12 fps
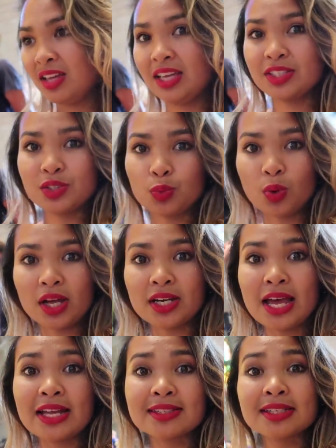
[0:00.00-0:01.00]
It's what
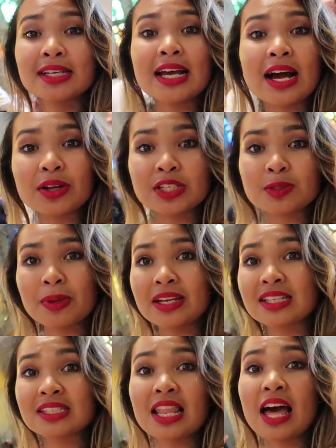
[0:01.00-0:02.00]
Anthony Gaudi
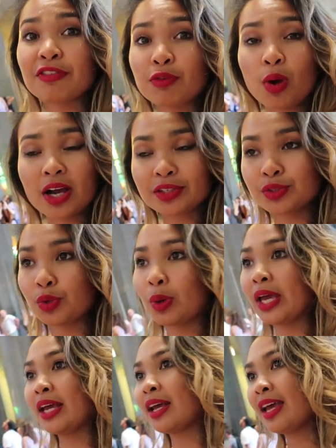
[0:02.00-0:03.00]
spent his life work
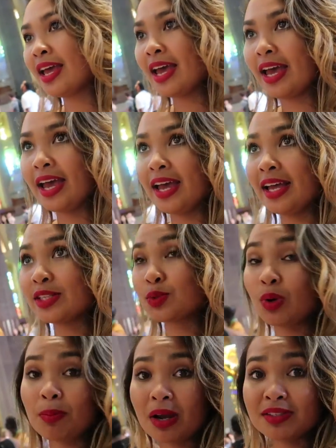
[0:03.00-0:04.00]
doing and
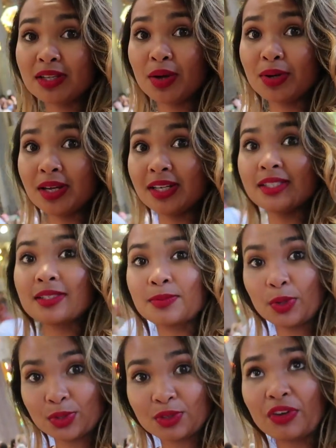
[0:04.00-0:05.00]
what Barcelona is
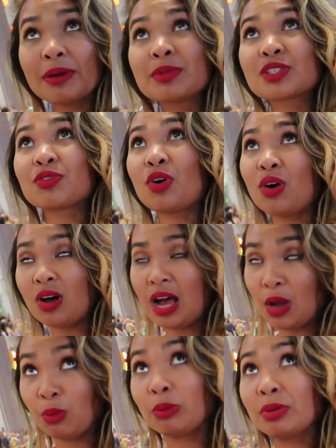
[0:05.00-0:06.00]
most famous for,
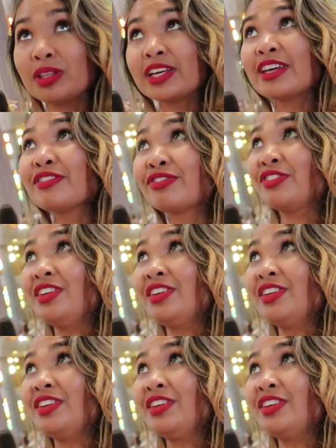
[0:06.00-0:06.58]
I would believe.